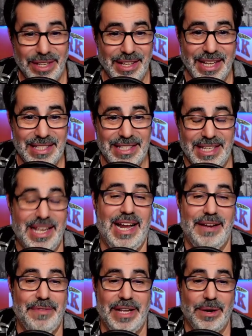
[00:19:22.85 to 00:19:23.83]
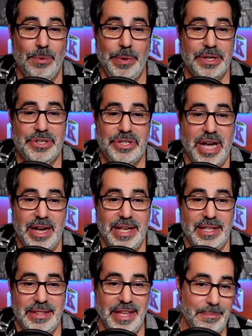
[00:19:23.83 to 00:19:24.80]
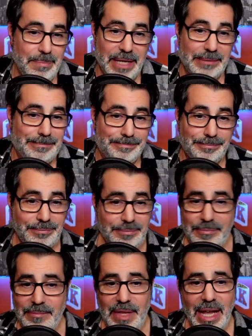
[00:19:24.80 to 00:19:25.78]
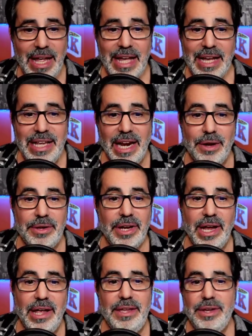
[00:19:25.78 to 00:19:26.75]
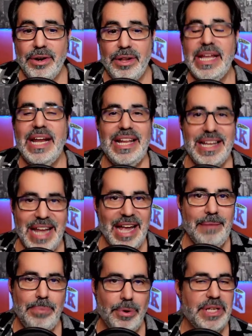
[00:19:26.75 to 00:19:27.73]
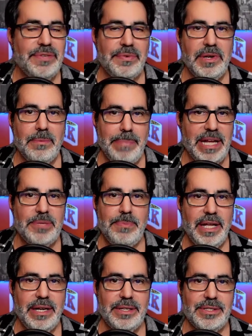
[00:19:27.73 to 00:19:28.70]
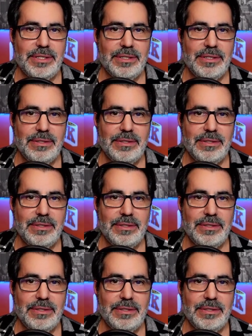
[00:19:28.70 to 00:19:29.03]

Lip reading: That's kind of like a weird, shocking thing. But, you know, you're only getting 9 points from your bench players.